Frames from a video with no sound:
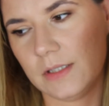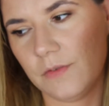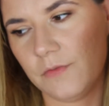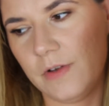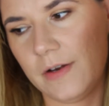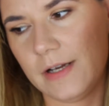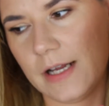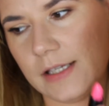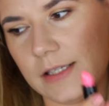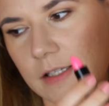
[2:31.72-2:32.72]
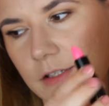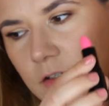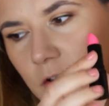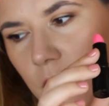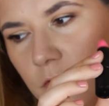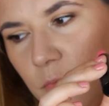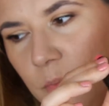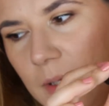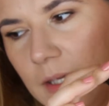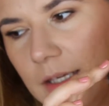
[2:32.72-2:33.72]
It's a very nice soft
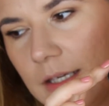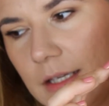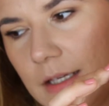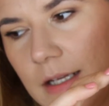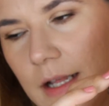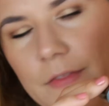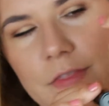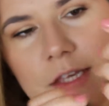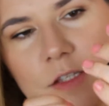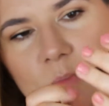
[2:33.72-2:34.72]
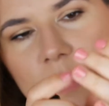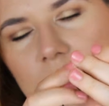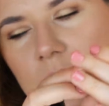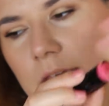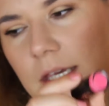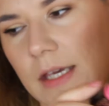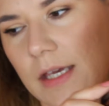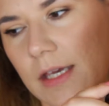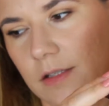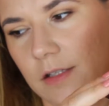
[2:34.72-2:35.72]
pink, not as pink
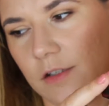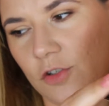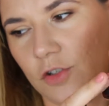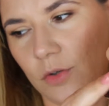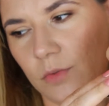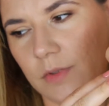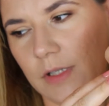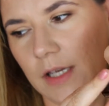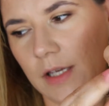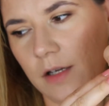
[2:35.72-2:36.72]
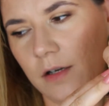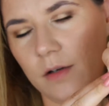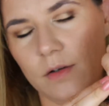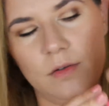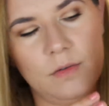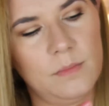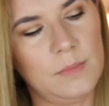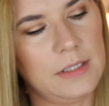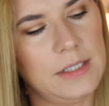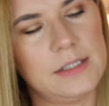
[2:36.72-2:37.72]
it's showed here,
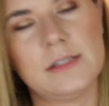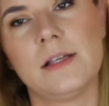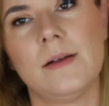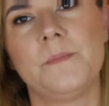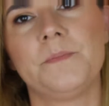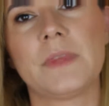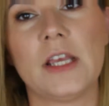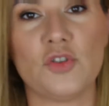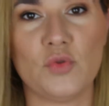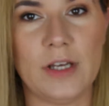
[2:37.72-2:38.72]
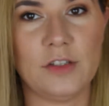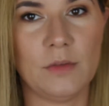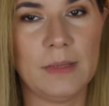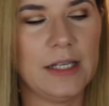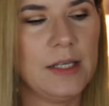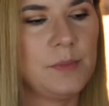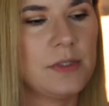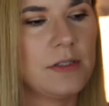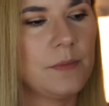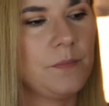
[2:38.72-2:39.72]
but let's try it on my
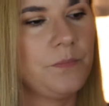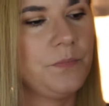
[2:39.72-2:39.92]
lips.